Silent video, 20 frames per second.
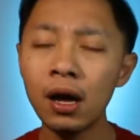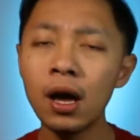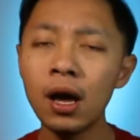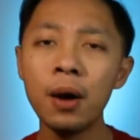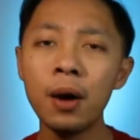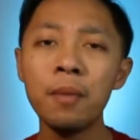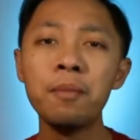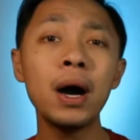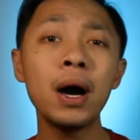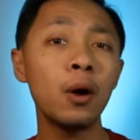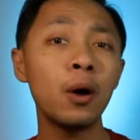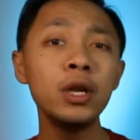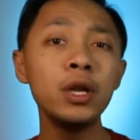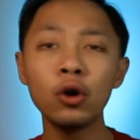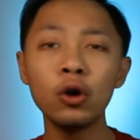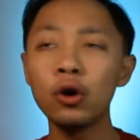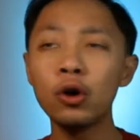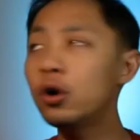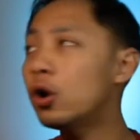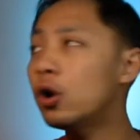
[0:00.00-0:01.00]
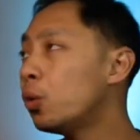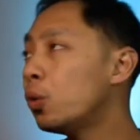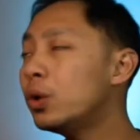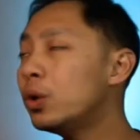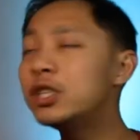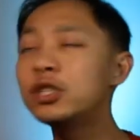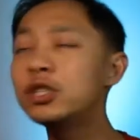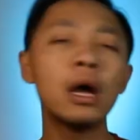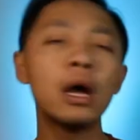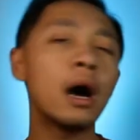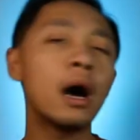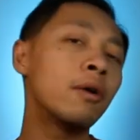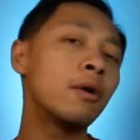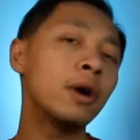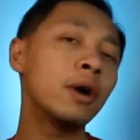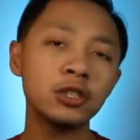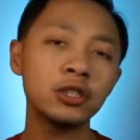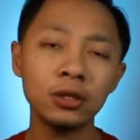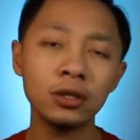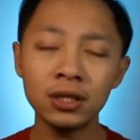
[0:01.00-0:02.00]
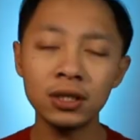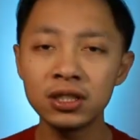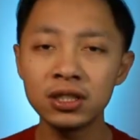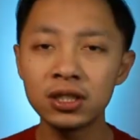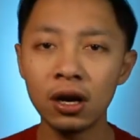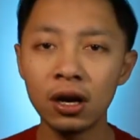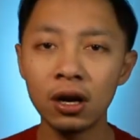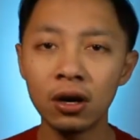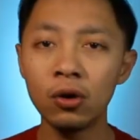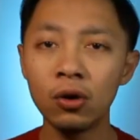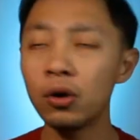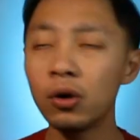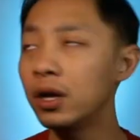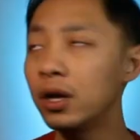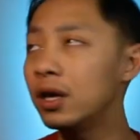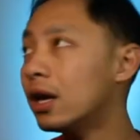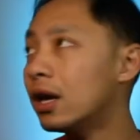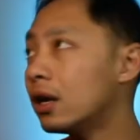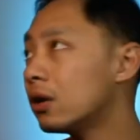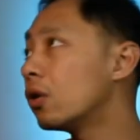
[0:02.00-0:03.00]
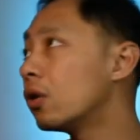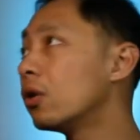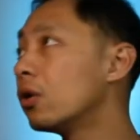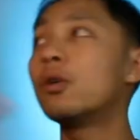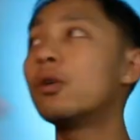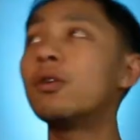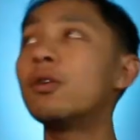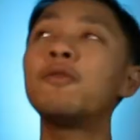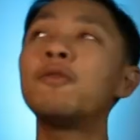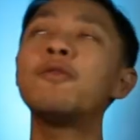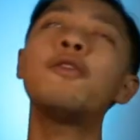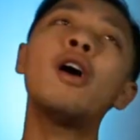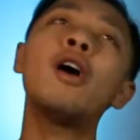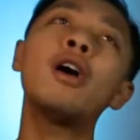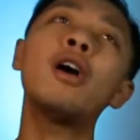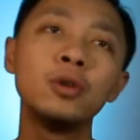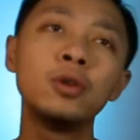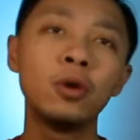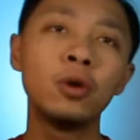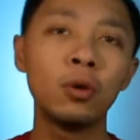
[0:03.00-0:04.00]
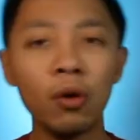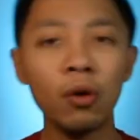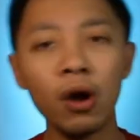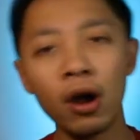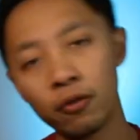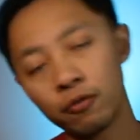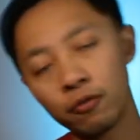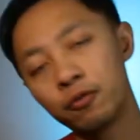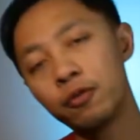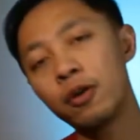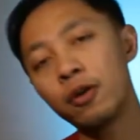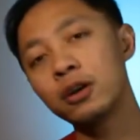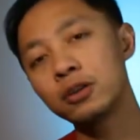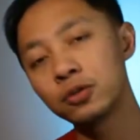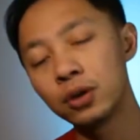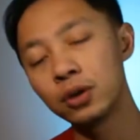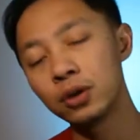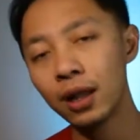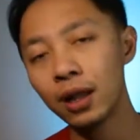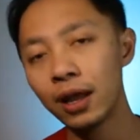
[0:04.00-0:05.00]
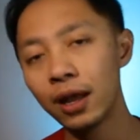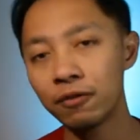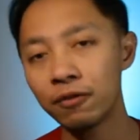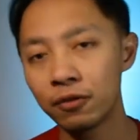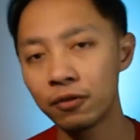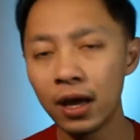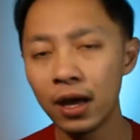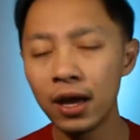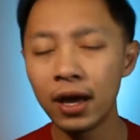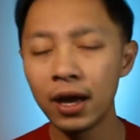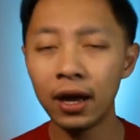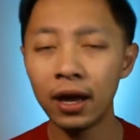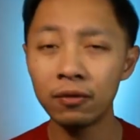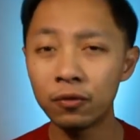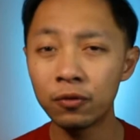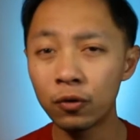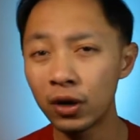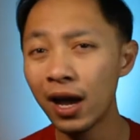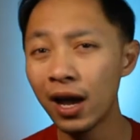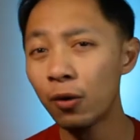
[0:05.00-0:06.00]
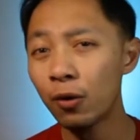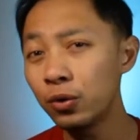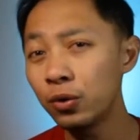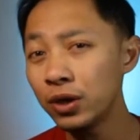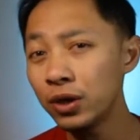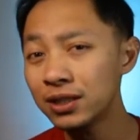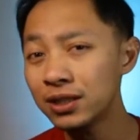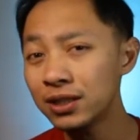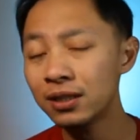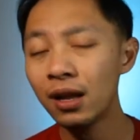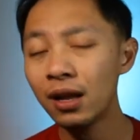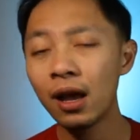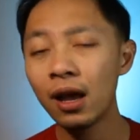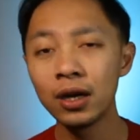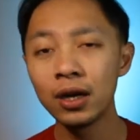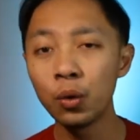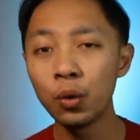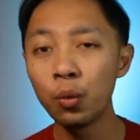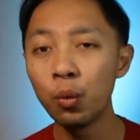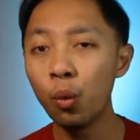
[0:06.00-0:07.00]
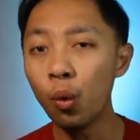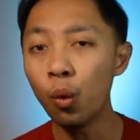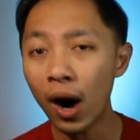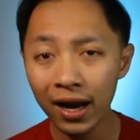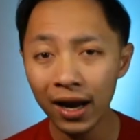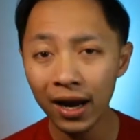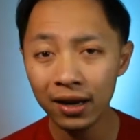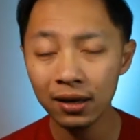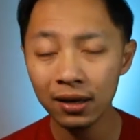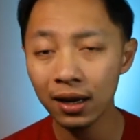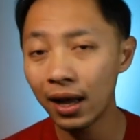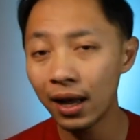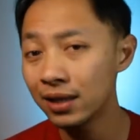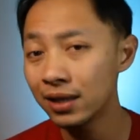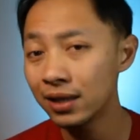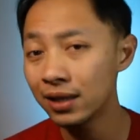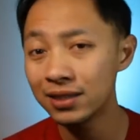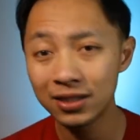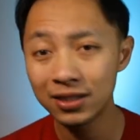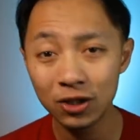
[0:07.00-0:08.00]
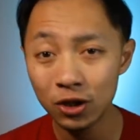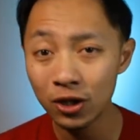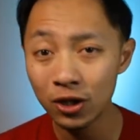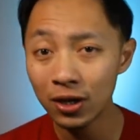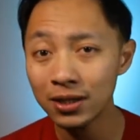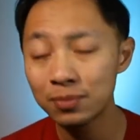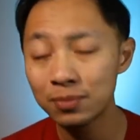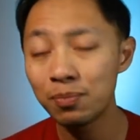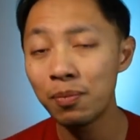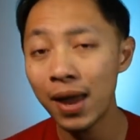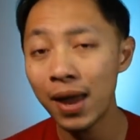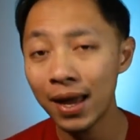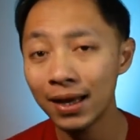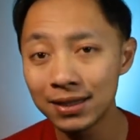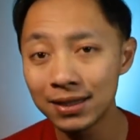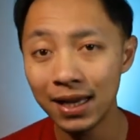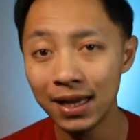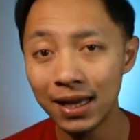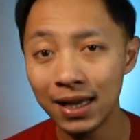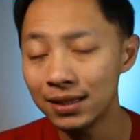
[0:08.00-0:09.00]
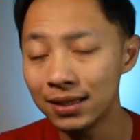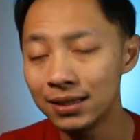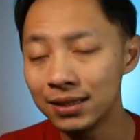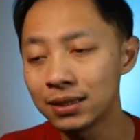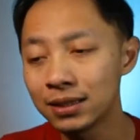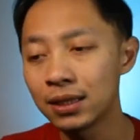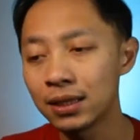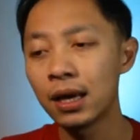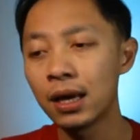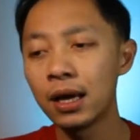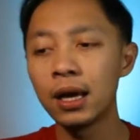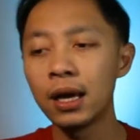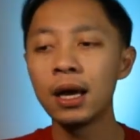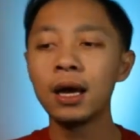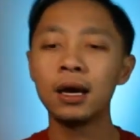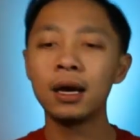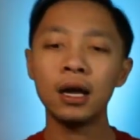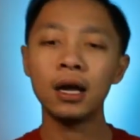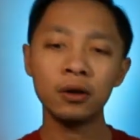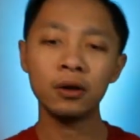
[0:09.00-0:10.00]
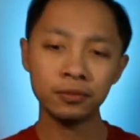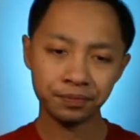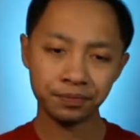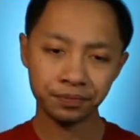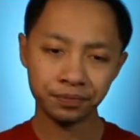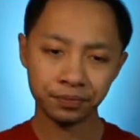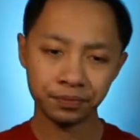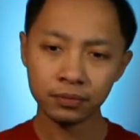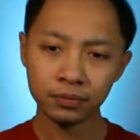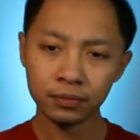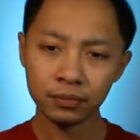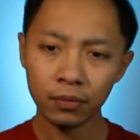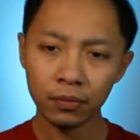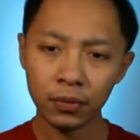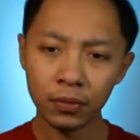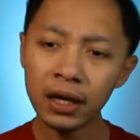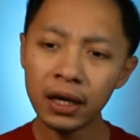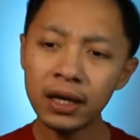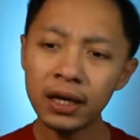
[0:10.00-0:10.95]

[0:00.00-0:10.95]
but we don't know which direction it's gonna go. It can go far to the right, far to the left, and for that reason the wider lens just makes sense. Now in